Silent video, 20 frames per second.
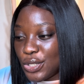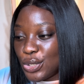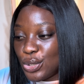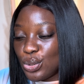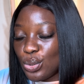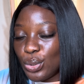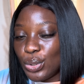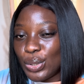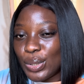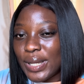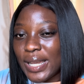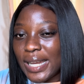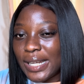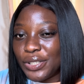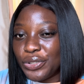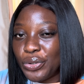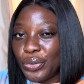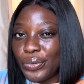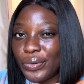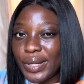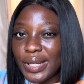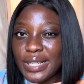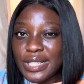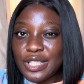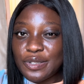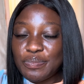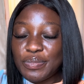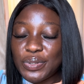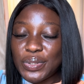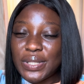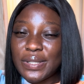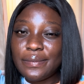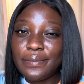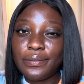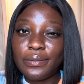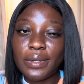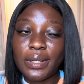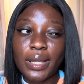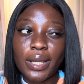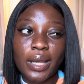so you can create
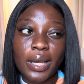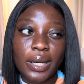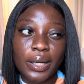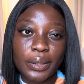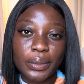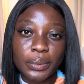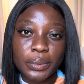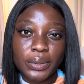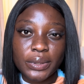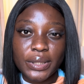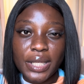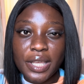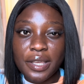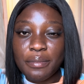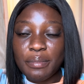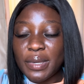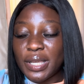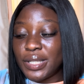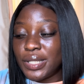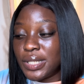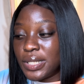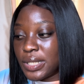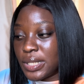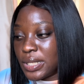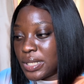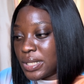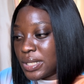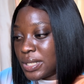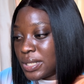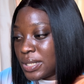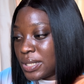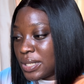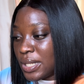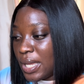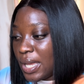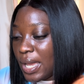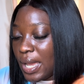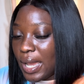beautiful layouts, images,